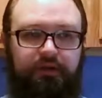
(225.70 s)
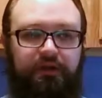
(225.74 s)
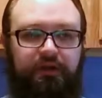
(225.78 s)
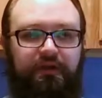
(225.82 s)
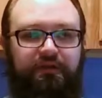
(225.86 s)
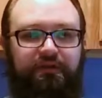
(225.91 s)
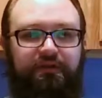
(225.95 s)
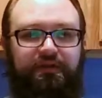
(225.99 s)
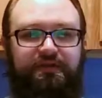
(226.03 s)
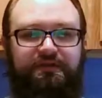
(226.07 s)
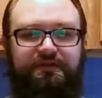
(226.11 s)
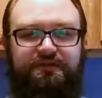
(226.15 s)

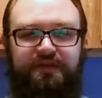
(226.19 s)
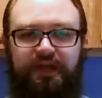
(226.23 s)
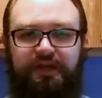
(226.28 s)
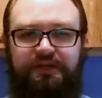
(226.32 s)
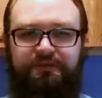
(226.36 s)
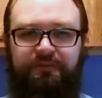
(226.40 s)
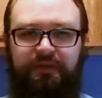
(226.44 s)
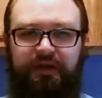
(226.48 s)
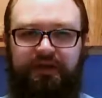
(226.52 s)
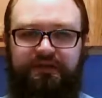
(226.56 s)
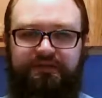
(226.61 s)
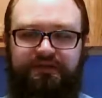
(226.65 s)
This
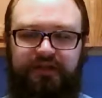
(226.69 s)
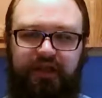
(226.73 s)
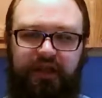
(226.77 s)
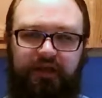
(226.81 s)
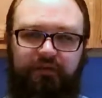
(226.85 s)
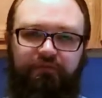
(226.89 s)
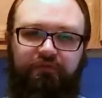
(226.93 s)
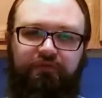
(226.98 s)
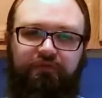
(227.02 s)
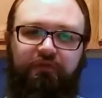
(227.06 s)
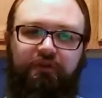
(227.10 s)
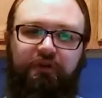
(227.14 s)
change makes the
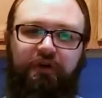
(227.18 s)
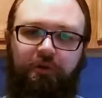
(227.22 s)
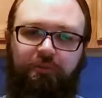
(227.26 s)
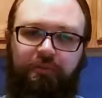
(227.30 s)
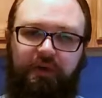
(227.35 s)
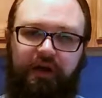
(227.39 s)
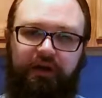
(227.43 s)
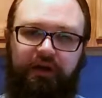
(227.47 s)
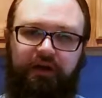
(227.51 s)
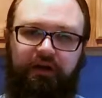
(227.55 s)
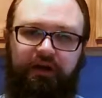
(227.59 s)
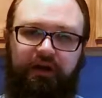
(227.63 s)
game flow
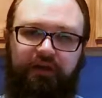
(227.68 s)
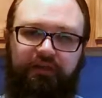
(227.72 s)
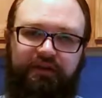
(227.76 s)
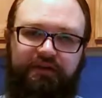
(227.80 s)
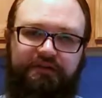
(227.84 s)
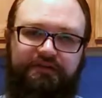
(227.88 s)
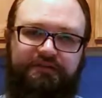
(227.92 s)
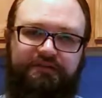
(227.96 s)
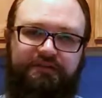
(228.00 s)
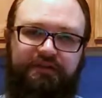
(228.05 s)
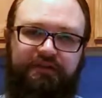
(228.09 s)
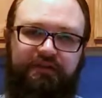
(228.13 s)
better, and
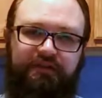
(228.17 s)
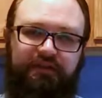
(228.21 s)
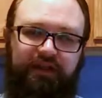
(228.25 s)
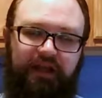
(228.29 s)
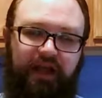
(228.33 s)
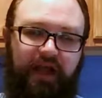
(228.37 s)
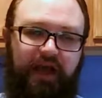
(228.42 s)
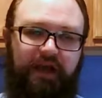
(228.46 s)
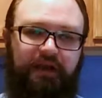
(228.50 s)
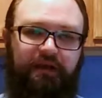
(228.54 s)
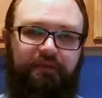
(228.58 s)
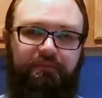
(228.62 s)
there's the
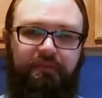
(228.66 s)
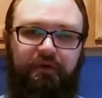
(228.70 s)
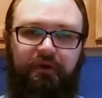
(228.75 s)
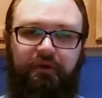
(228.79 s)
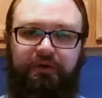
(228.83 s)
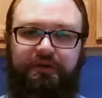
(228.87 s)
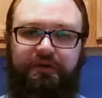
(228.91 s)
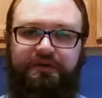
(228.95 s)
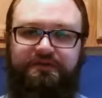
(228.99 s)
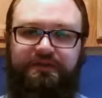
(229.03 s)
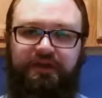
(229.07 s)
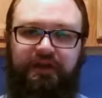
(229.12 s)
added
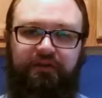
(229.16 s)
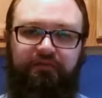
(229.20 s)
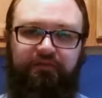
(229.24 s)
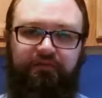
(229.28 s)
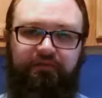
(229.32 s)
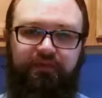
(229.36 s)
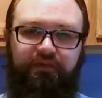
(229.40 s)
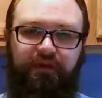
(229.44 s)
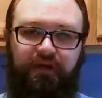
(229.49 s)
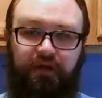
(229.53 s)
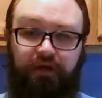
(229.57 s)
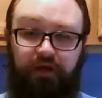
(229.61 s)
bonus that if
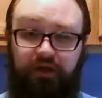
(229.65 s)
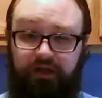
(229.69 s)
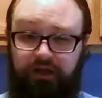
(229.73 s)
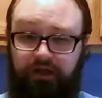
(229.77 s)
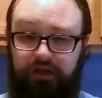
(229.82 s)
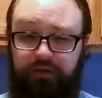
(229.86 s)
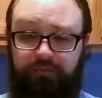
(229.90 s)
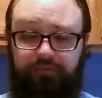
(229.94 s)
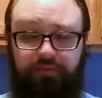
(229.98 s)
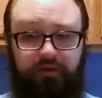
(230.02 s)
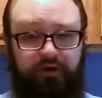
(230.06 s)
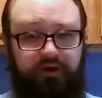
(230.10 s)

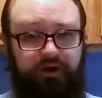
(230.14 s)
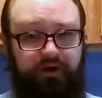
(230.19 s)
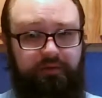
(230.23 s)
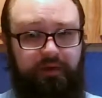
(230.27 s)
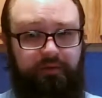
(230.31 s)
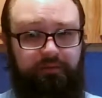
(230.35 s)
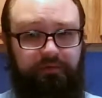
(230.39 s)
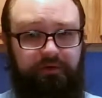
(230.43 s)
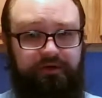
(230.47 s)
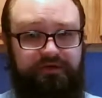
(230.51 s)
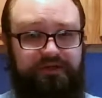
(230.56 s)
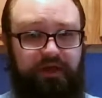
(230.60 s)
any party
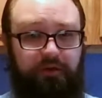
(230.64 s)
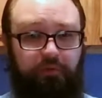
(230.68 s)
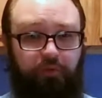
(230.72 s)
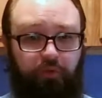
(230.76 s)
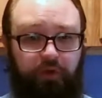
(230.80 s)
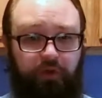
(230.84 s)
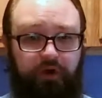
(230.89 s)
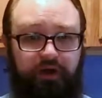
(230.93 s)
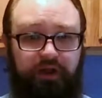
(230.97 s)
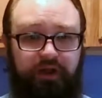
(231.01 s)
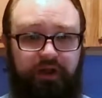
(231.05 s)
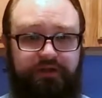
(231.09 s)
member is at
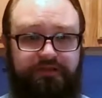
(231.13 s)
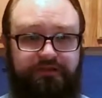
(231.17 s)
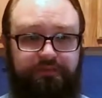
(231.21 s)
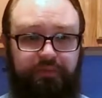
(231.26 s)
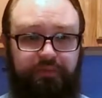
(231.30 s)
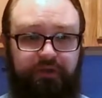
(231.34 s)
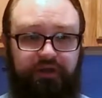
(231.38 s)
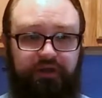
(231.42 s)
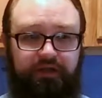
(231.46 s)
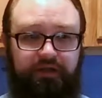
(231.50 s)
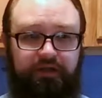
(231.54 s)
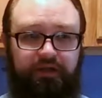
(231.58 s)
1
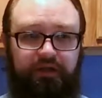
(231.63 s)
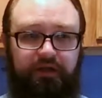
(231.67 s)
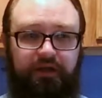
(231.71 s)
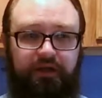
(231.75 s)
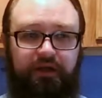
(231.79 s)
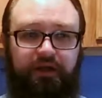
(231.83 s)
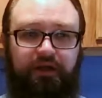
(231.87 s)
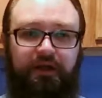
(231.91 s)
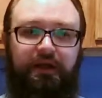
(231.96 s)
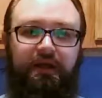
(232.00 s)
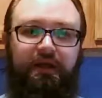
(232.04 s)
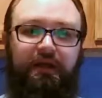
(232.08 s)
HP,
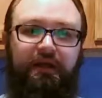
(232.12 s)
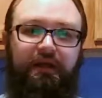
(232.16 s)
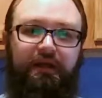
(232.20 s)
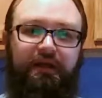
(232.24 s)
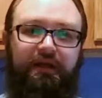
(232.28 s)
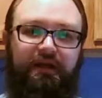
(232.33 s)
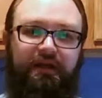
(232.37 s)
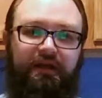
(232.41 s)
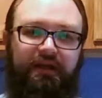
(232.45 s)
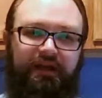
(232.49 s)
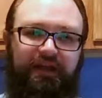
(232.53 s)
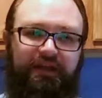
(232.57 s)

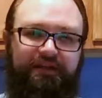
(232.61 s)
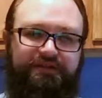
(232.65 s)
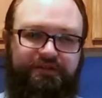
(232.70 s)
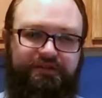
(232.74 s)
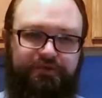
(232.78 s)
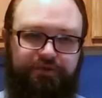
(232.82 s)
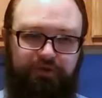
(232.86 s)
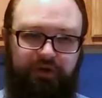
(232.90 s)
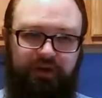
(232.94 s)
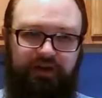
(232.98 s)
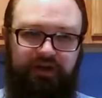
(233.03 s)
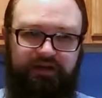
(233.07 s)
it's
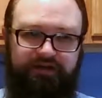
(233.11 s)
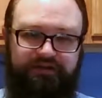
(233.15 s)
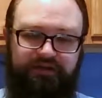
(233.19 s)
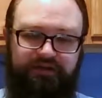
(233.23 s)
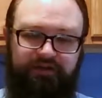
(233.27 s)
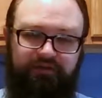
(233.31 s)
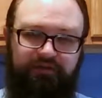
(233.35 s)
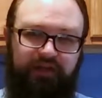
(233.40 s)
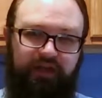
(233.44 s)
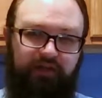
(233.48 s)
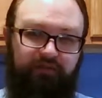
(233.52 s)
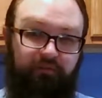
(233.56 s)
treated as
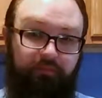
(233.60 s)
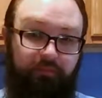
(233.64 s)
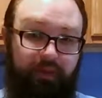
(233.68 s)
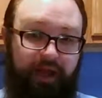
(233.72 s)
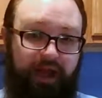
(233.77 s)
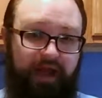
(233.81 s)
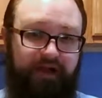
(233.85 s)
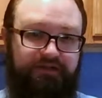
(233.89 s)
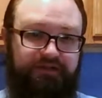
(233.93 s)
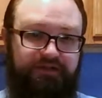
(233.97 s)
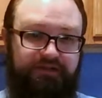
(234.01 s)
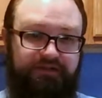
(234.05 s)
if they have
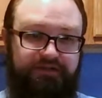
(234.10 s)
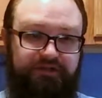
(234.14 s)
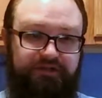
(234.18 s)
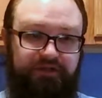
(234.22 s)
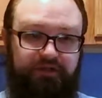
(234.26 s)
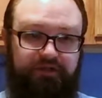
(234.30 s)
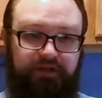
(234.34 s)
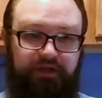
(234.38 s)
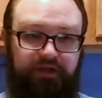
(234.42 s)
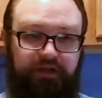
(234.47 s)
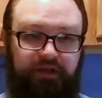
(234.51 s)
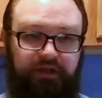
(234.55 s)
max
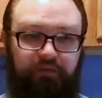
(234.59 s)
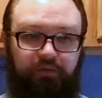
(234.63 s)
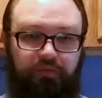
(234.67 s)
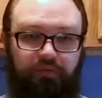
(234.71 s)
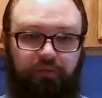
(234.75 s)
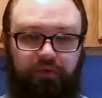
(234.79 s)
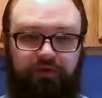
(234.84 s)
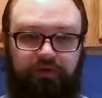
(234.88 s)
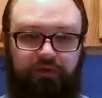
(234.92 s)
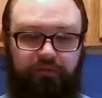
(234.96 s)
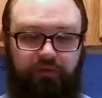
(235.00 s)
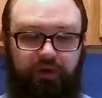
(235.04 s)
agility
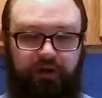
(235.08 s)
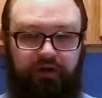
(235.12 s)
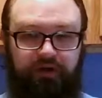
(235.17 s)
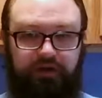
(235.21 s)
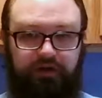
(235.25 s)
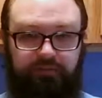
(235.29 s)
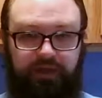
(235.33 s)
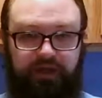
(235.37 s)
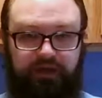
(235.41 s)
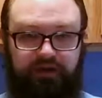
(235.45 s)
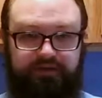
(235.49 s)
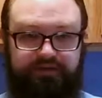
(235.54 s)
when the run
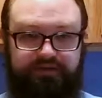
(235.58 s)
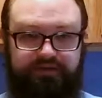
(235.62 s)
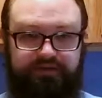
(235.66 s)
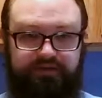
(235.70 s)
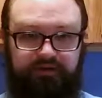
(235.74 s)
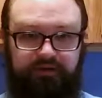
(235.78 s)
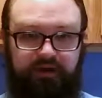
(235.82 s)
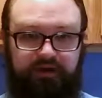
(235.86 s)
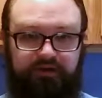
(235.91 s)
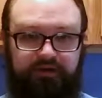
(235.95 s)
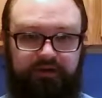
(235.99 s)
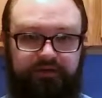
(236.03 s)
command is
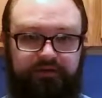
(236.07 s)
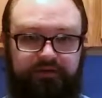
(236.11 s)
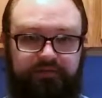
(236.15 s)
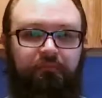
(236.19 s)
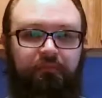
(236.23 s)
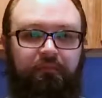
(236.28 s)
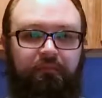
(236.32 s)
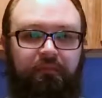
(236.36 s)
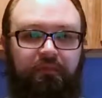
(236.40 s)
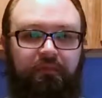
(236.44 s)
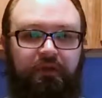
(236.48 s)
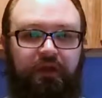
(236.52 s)
selected.
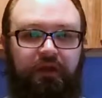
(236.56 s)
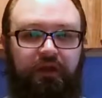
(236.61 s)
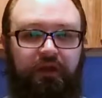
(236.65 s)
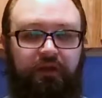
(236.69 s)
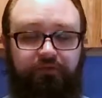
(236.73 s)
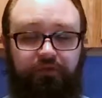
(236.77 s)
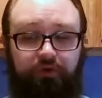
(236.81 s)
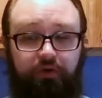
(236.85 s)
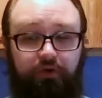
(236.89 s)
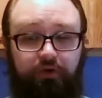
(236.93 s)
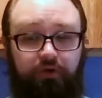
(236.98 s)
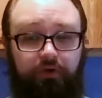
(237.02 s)

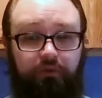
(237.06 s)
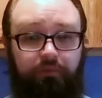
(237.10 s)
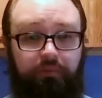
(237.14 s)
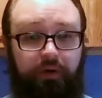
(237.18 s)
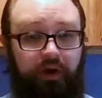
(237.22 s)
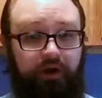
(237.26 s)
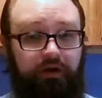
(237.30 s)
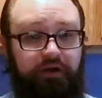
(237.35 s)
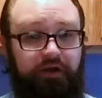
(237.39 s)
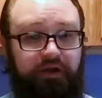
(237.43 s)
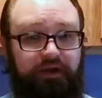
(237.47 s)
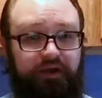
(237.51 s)
If the whole
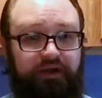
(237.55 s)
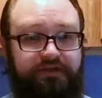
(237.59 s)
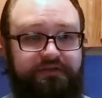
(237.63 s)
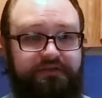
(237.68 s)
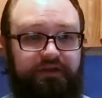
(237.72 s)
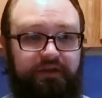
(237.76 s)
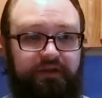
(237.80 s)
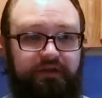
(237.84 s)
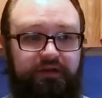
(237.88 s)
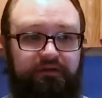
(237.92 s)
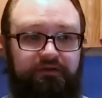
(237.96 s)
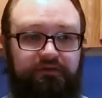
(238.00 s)
party gets
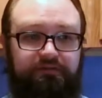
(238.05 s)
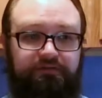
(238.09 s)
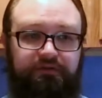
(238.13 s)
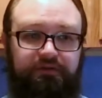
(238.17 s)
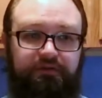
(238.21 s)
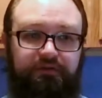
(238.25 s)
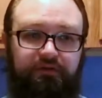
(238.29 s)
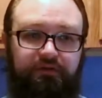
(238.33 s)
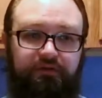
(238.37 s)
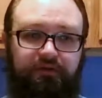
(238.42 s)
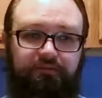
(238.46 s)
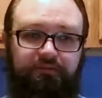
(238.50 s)
killed,
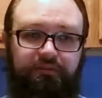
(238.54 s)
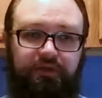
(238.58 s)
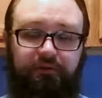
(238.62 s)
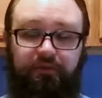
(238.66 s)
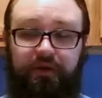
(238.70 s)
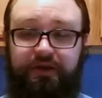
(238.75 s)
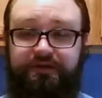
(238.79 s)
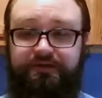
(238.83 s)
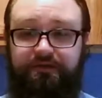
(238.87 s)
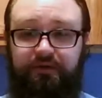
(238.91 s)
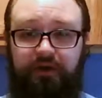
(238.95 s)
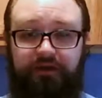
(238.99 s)
you can be
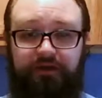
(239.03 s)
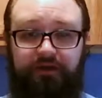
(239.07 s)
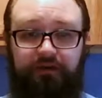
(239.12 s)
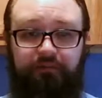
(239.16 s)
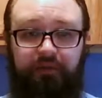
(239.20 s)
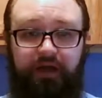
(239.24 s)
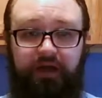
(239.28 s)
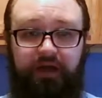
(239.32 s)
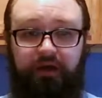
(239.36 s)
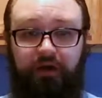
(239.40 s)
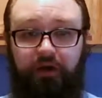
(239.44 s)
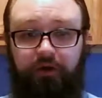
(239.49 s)
resurrected
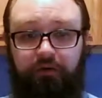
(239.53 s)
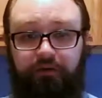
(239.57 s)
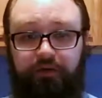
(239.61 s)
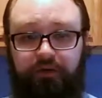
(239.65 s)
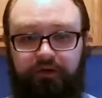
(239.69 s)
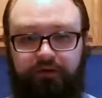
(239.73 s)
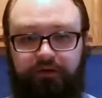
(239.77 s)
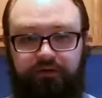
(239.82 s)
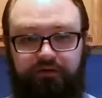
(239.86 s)
by Odin,